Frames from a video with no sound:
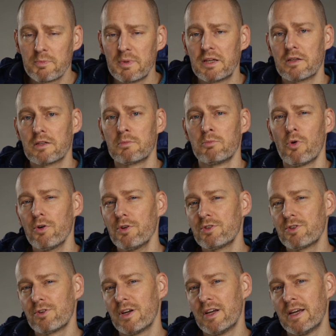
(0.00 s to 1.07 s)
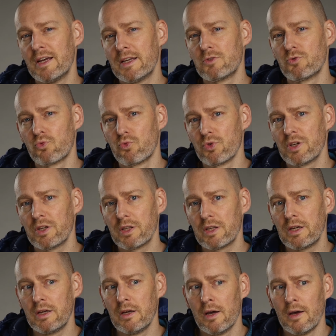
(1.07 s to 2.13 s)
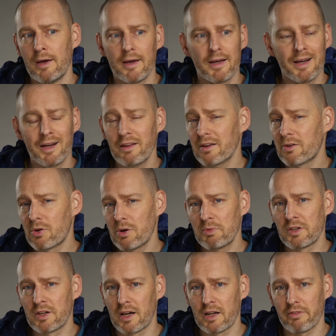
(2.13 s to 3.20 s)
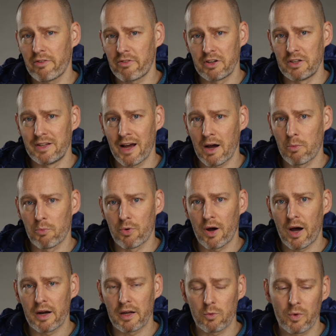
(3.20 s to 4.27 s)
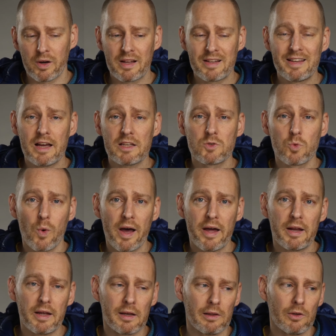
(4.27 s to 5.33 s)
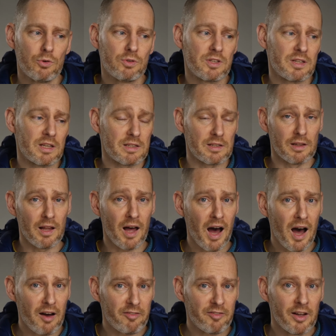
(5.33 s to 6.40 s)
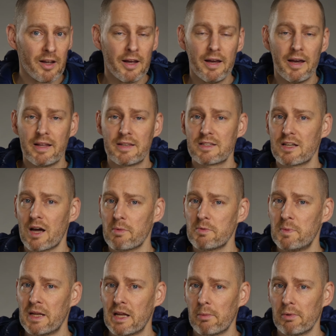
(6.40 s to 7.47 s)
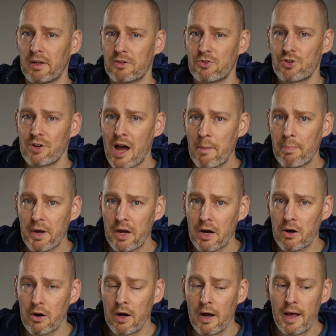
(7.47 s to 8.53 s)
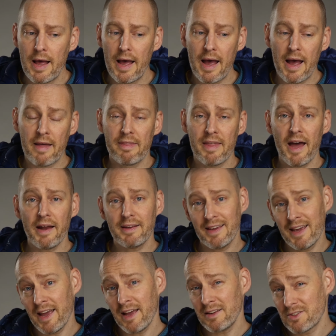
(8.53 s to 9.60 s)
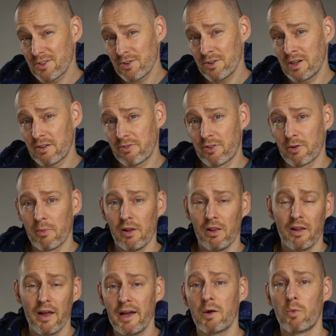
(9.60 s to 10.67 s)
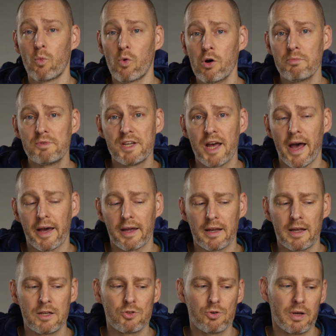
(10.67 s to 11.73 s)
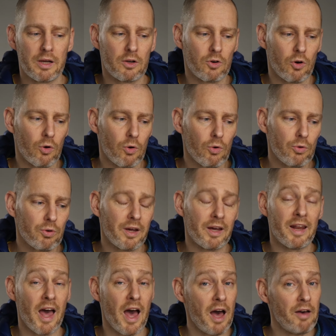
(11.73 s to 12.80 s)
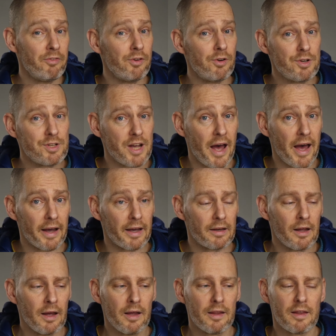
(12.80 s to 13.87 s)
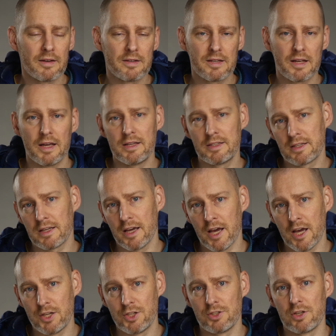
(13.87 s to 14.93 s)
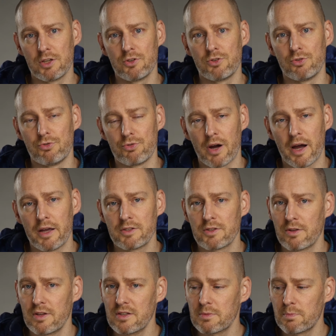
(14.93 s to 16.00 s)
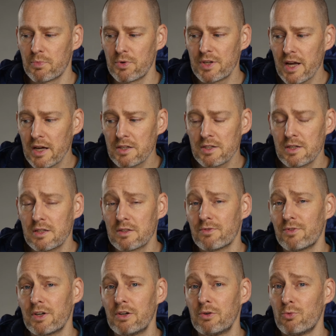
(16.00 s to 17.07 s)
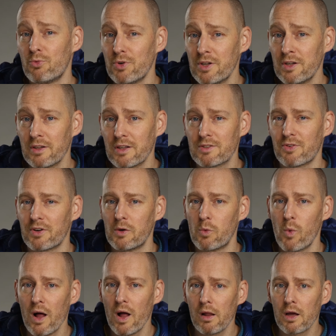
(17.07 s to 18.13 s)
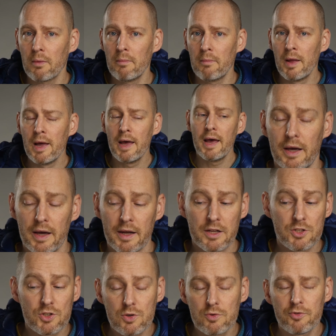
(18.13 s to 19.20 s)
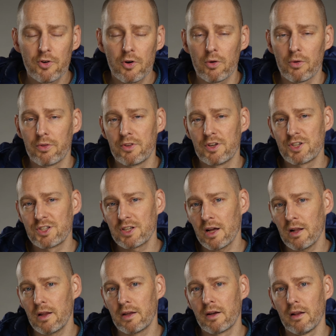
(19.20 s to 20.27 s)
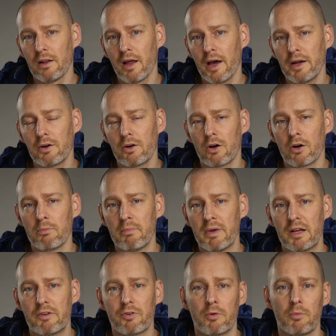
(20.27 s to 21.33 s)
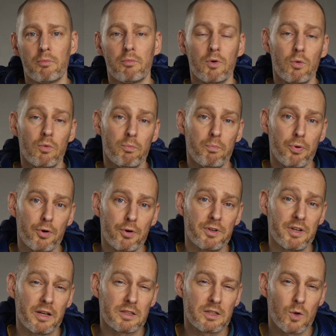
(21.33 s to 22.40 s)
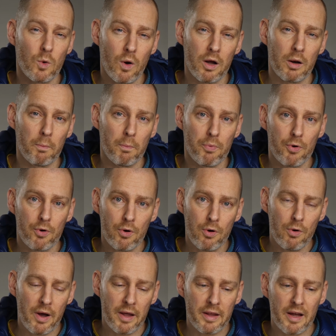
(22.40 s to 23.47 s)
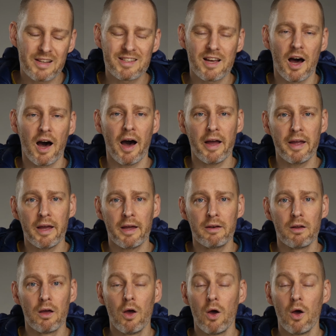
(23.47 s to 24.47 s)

because moisture is really kind of the kryptonite of every down product. When it gets wet, it loses its loft, it stops being able to trap air, and that can turn it from a light and warm jacket into a cold and heavier jacket that takes ages to dry. So this protection is very real, it's very welcome, and it's twofold. The shell and the liner are made from Pertex Quantum Pro, and that is a high-end